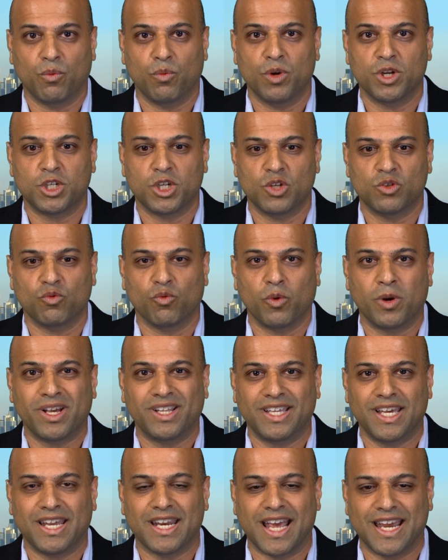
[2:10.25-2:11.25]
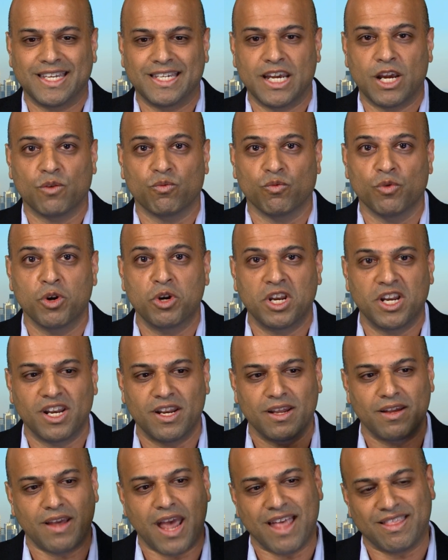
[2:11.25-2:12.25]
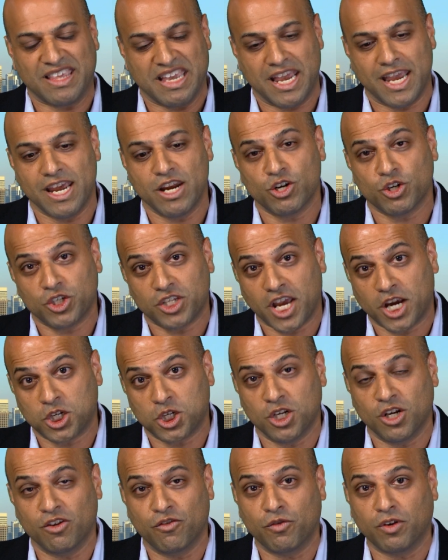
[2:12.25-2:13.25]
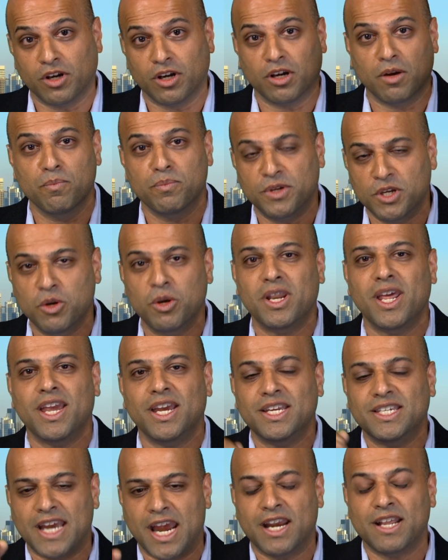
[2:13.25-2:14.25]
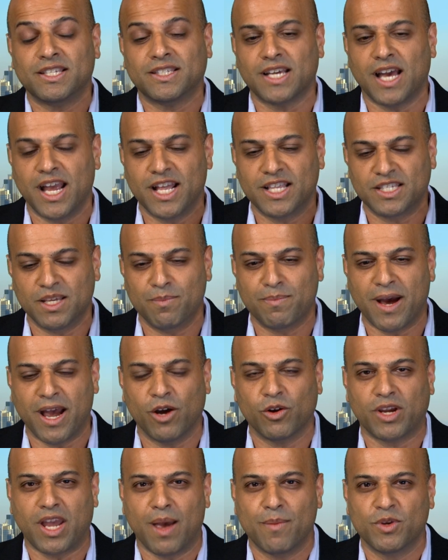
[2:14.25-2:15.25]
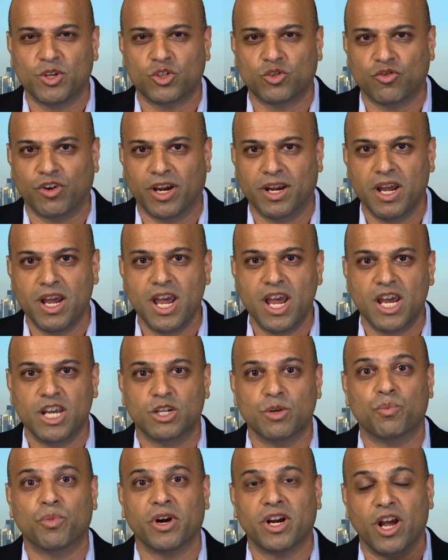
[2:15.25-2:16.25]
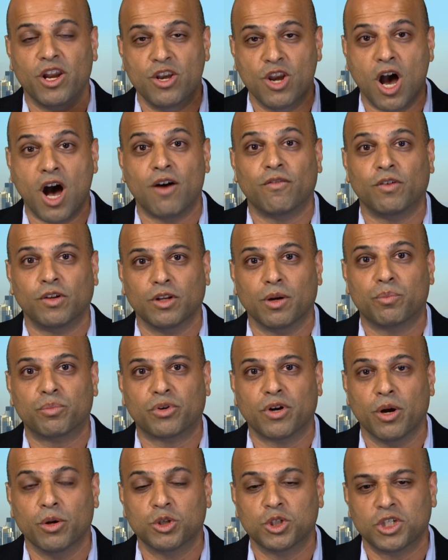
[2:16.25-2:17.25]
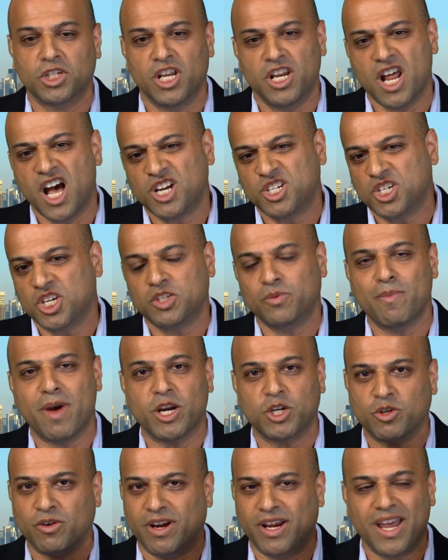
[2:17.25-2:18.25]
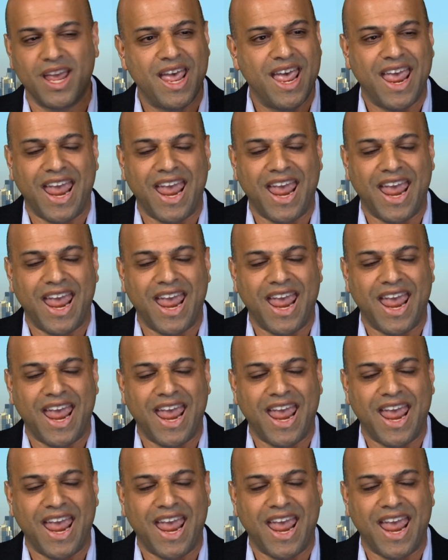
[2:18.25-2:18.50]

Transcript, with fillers: which is really an idea rooted at the intersection of computing, data science, and biochemistry to bring a novel approach to not just measuring